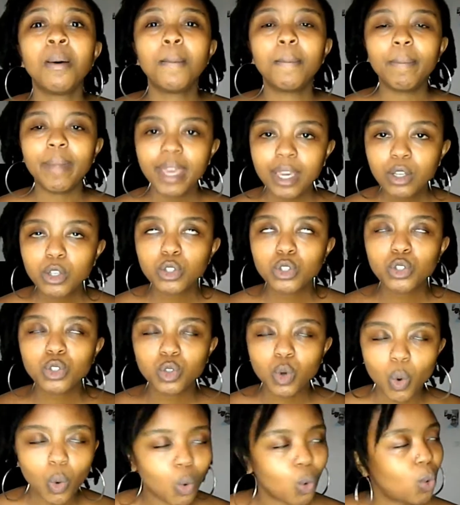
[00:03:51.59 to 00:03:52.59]
make
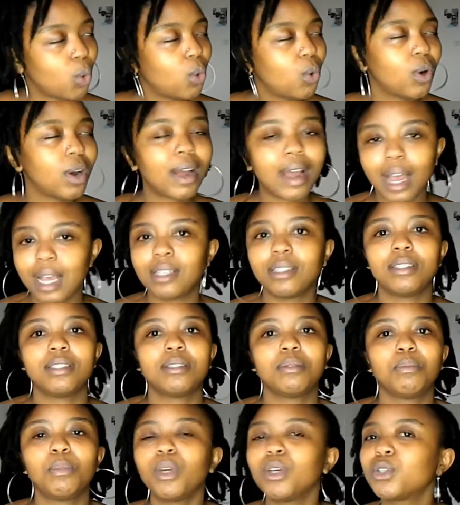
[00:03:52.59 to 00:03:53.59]
sure
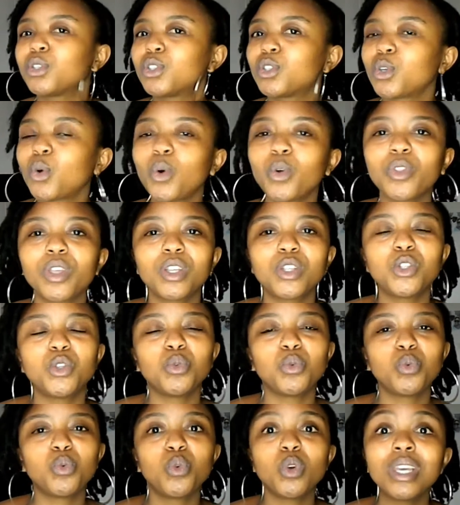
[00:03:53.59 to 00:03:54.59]
guys, make sure that you
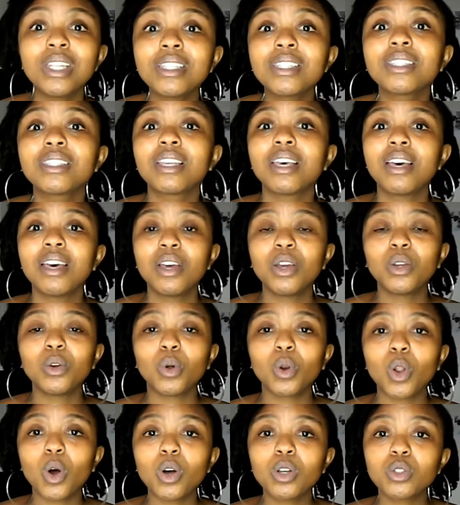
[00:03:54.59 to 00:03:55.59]
rinse
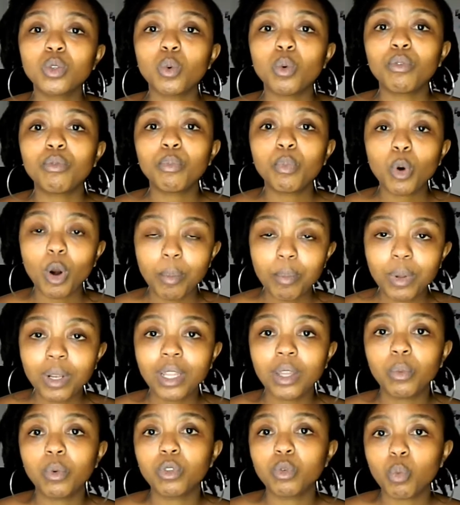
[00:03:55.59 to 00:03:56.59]
your locks off
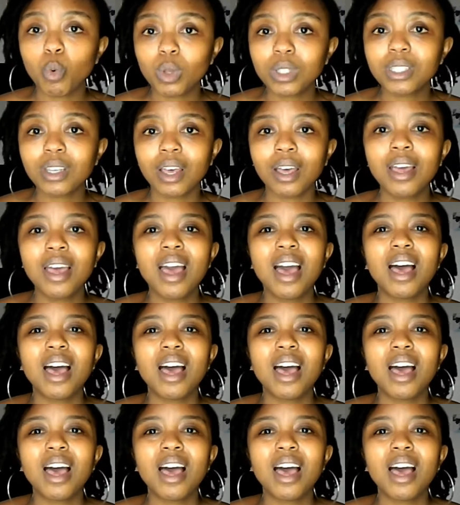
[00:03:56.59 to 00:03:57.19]
properly with water.